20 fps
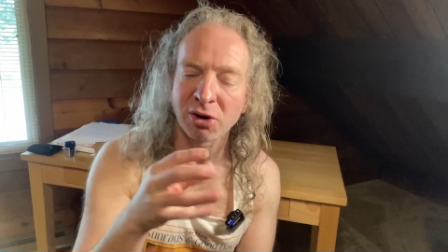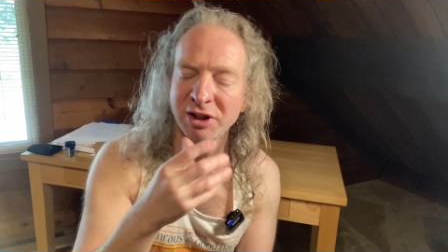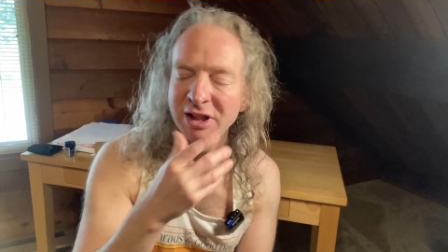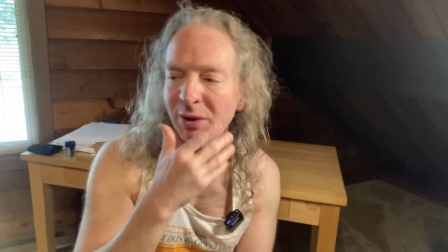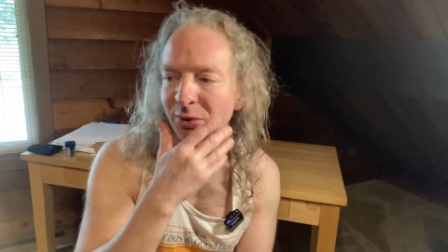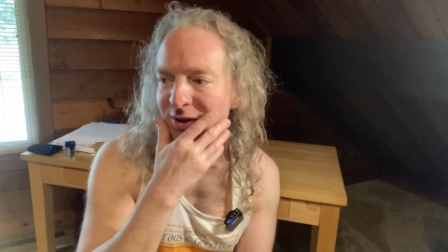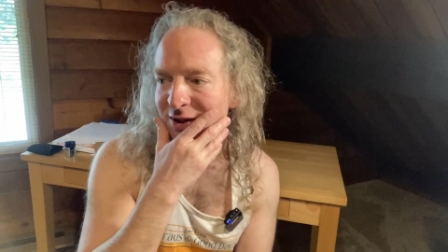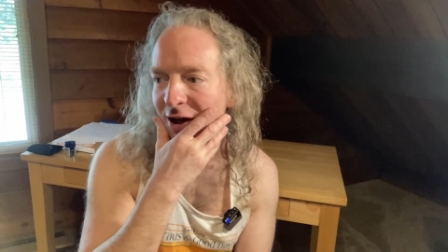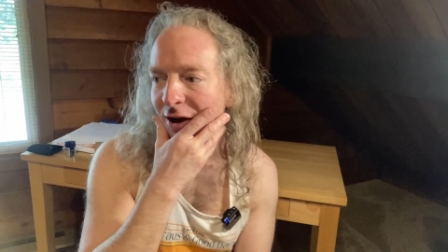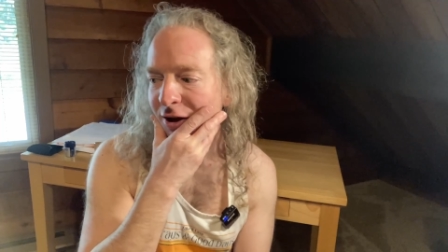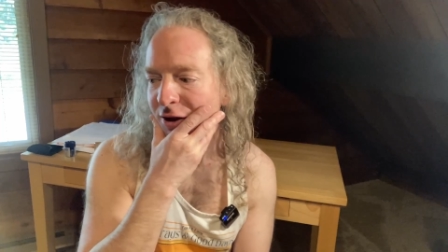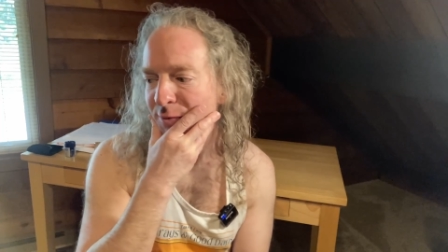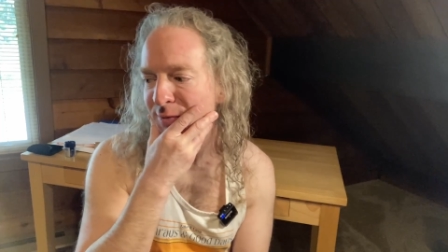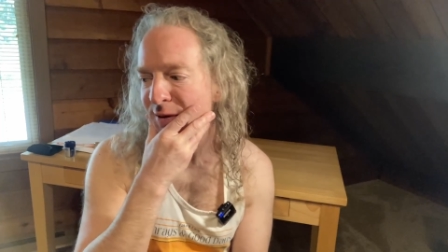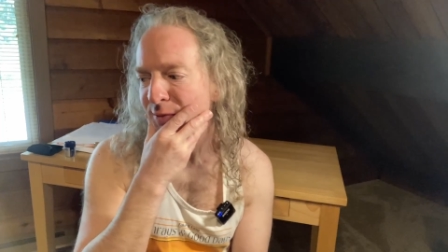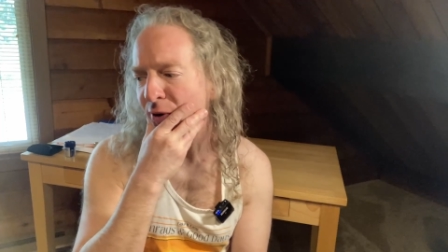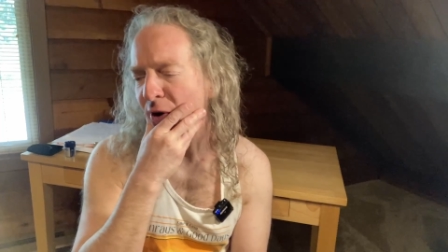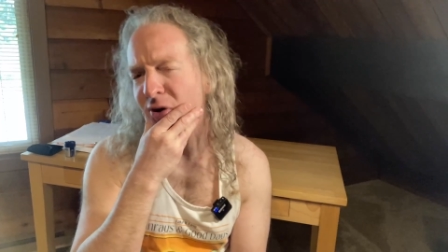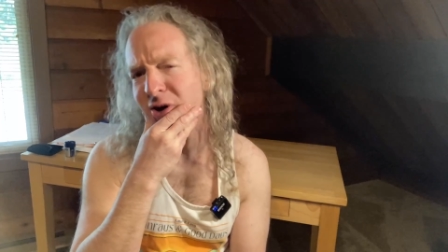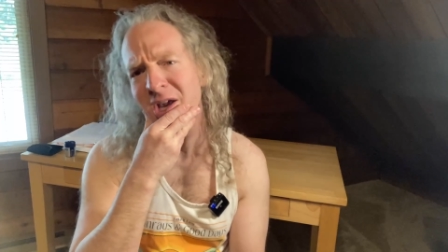And I would tell the
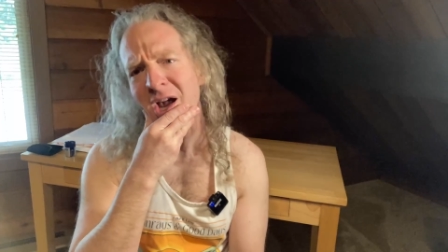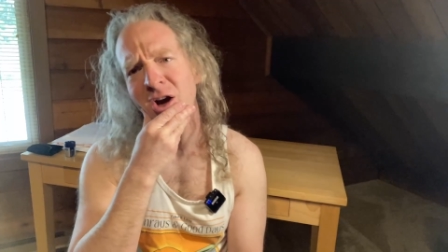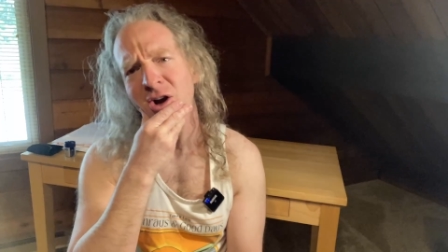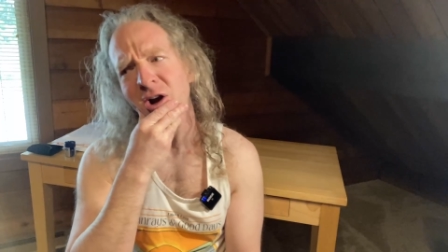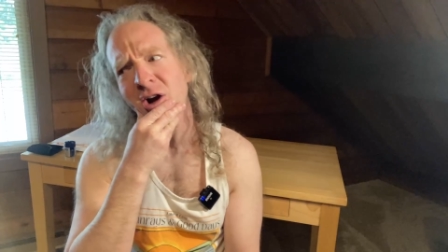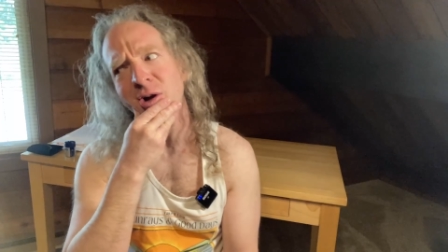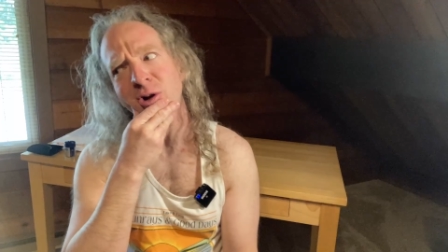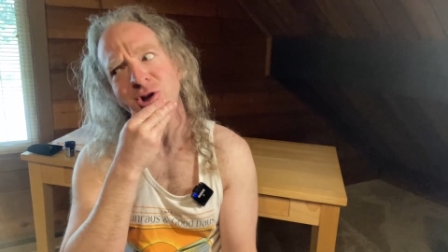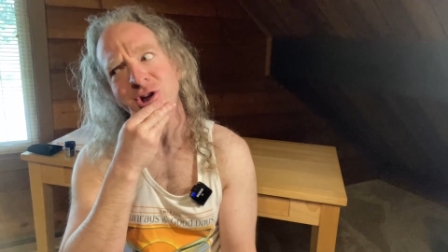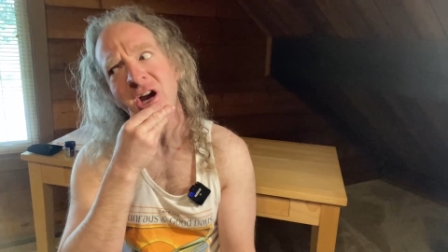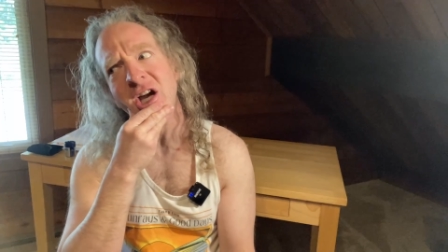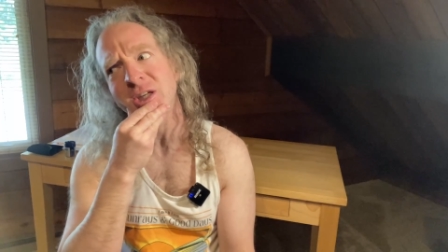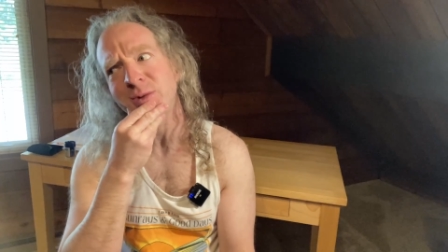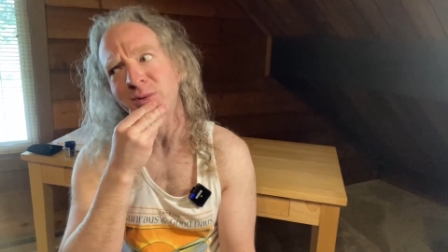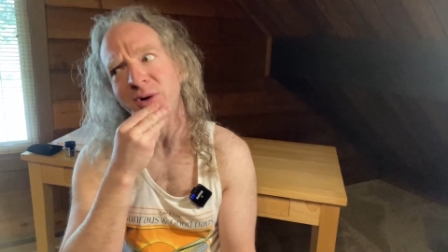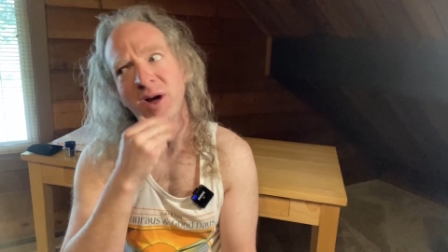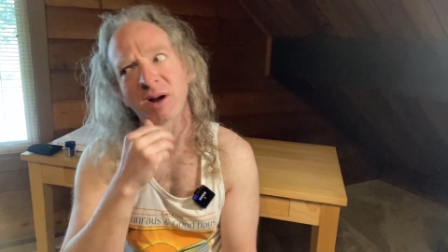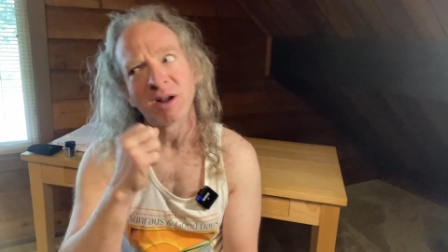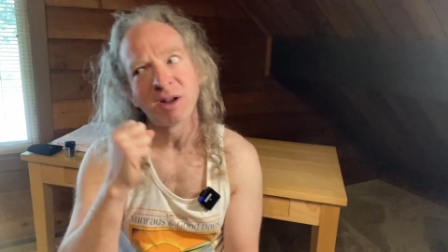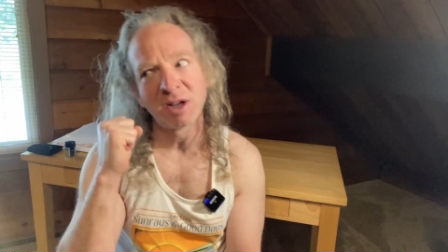people, oh yeah, college
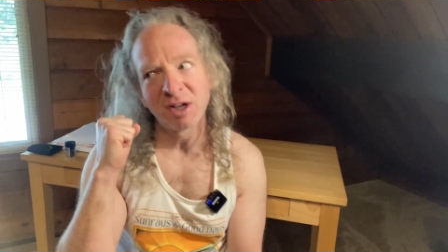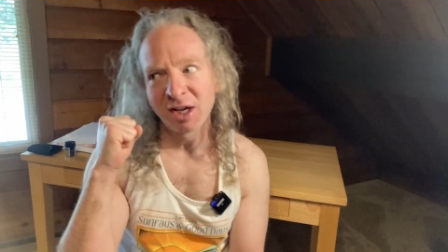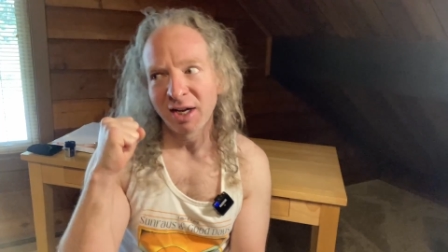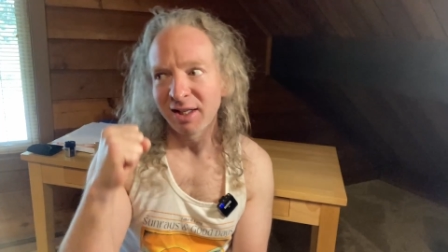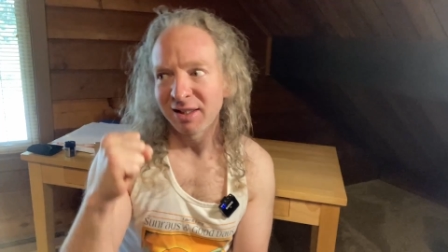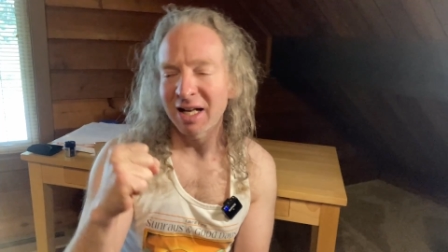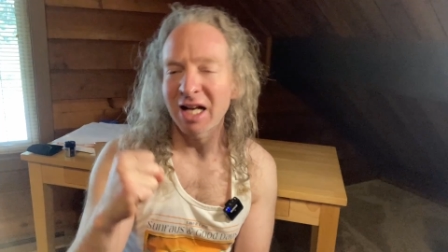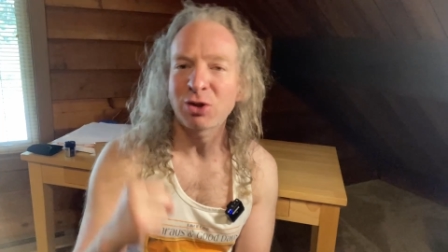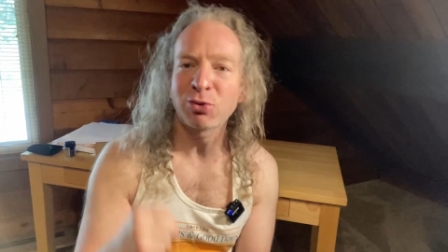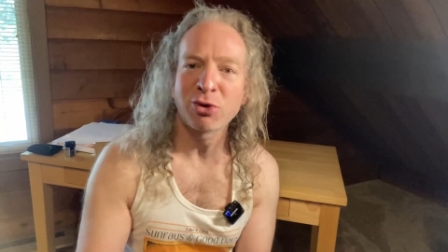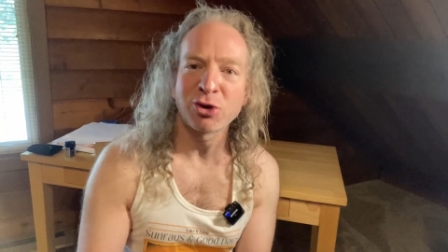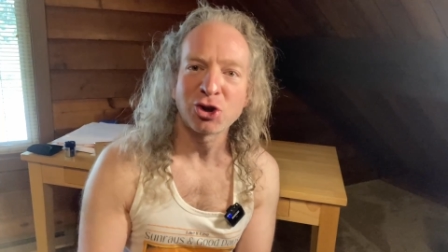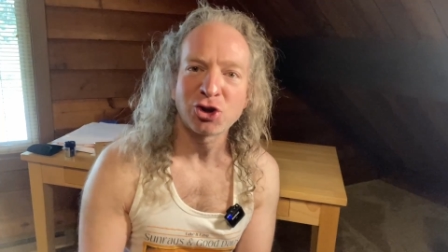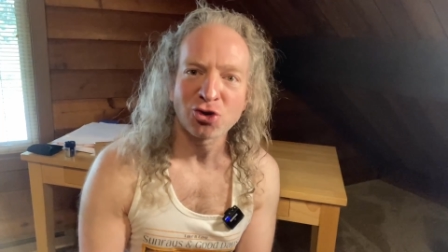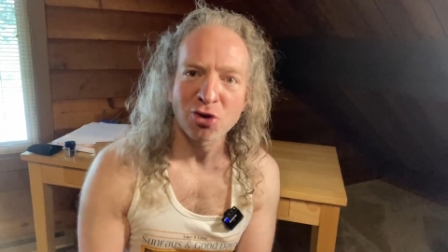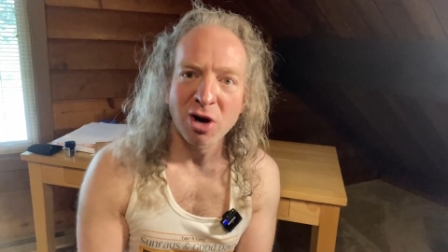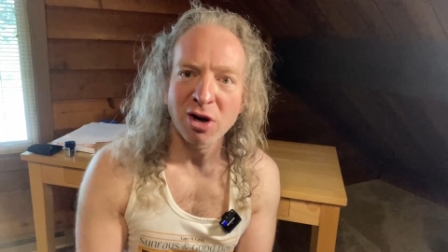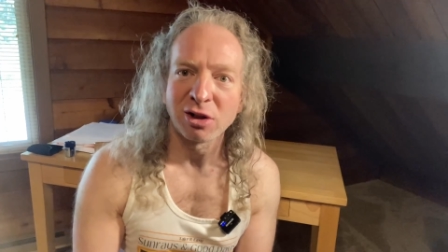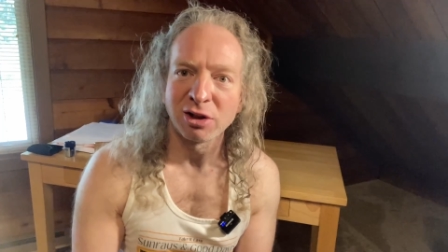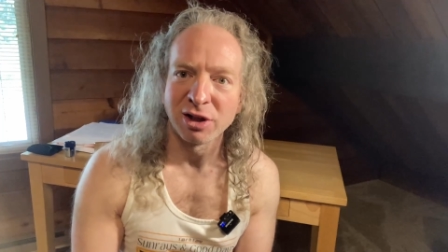algebra, that's where the
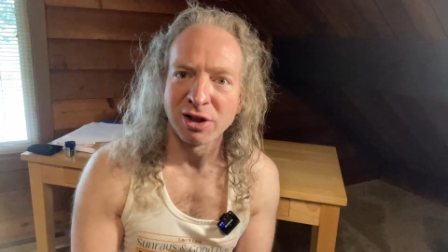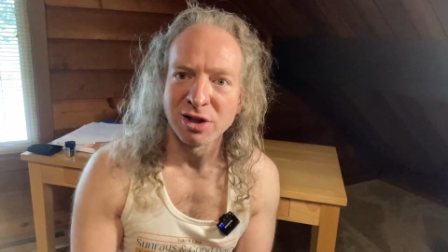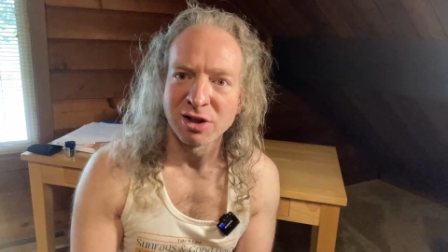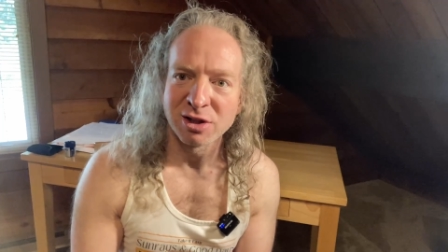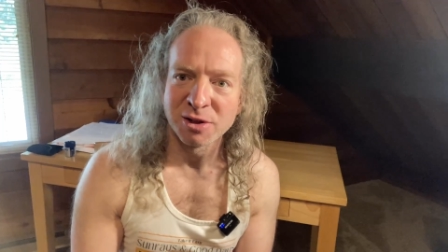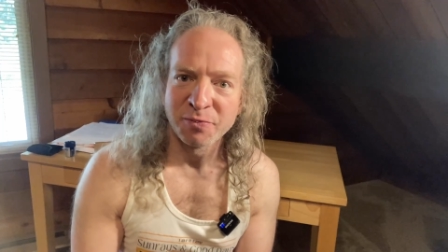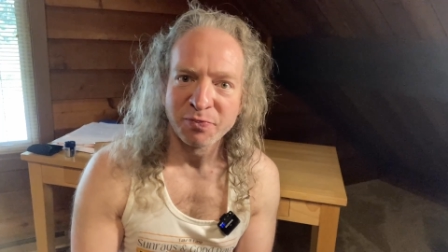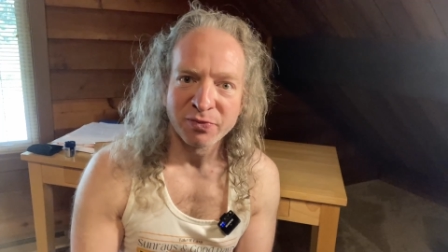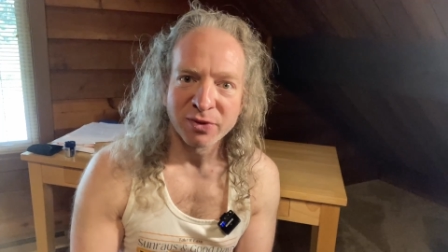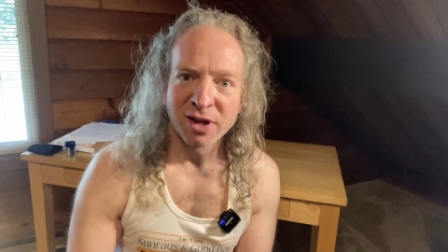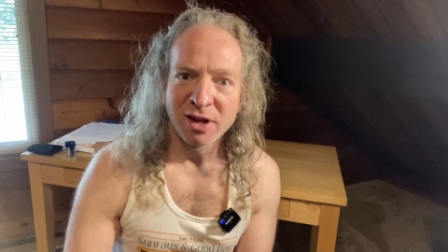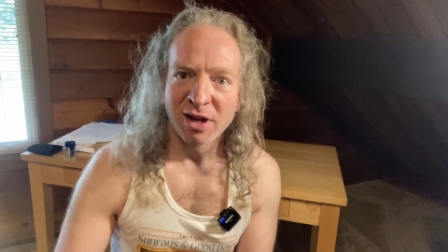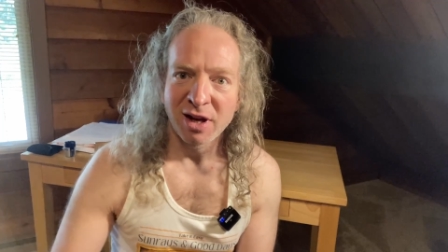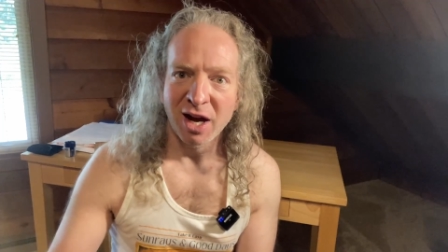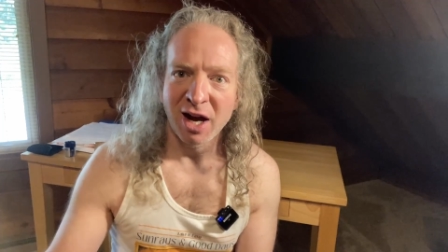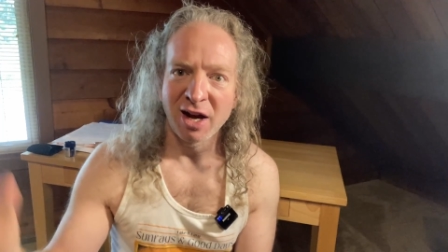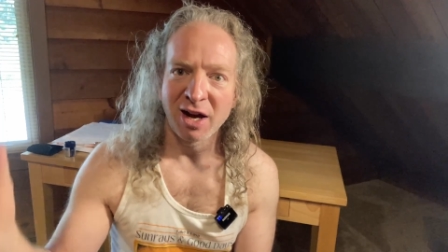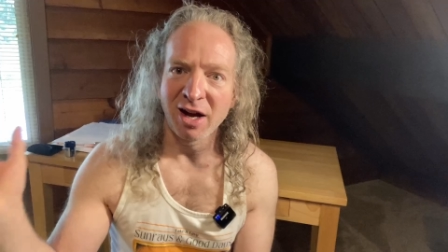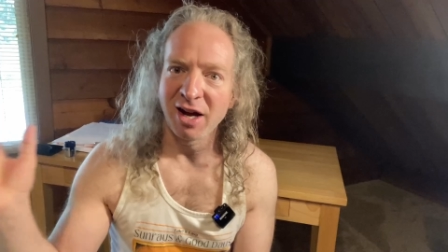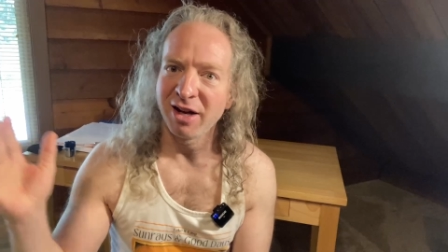struggle is.
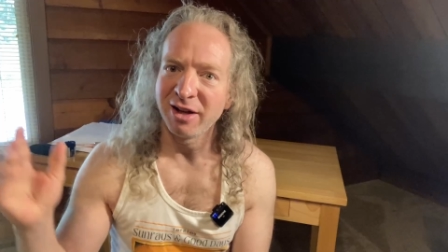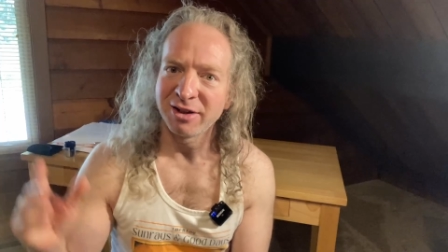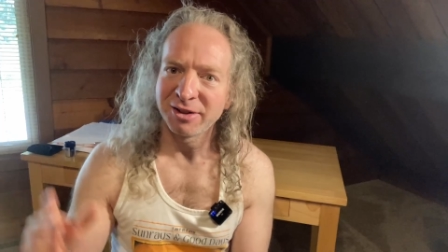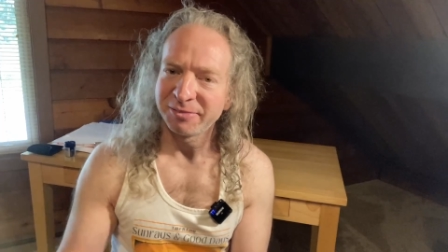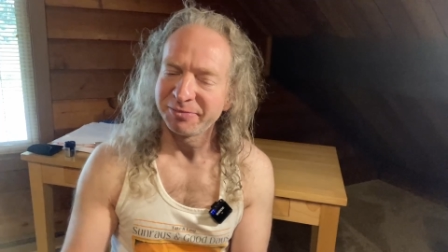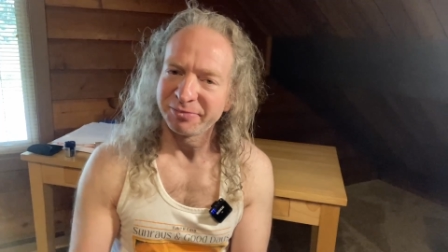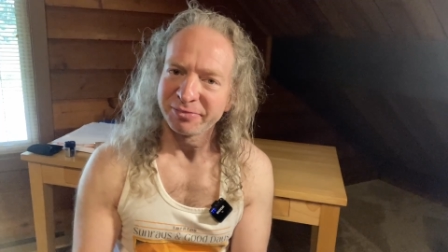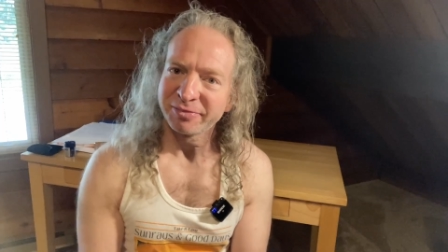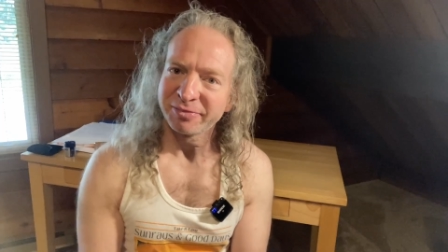And, and